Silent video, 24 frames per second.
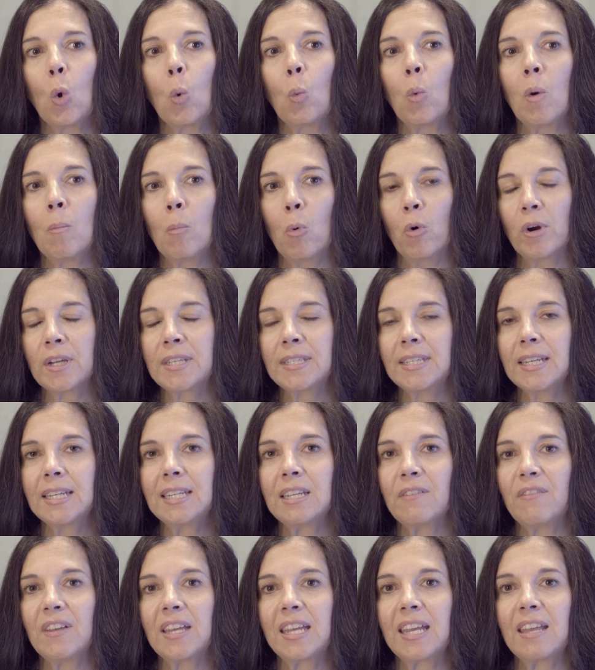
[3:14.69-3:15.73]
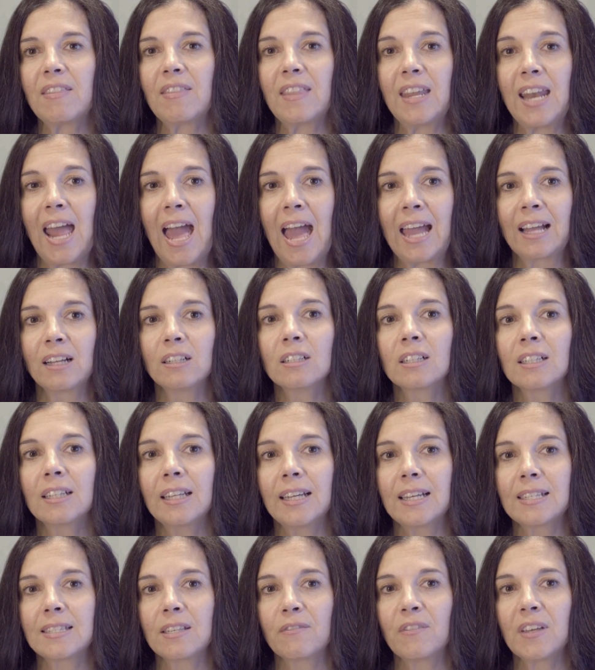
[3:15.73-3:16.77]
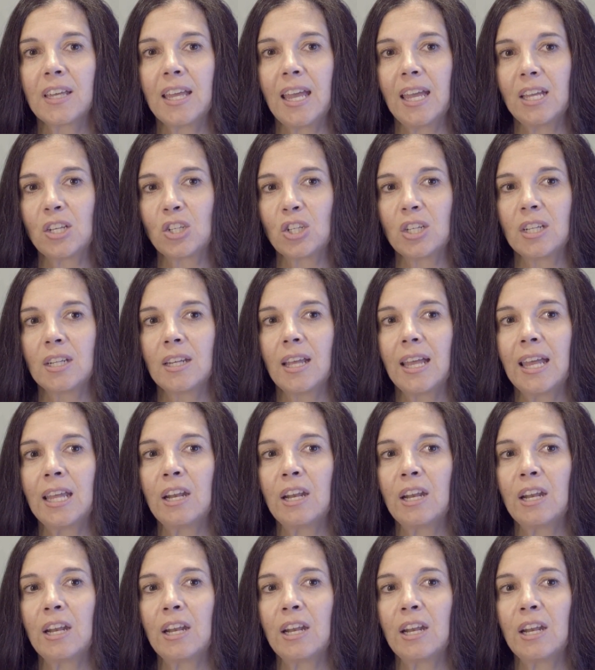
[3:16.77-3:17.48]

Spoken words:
were more significant than angle classification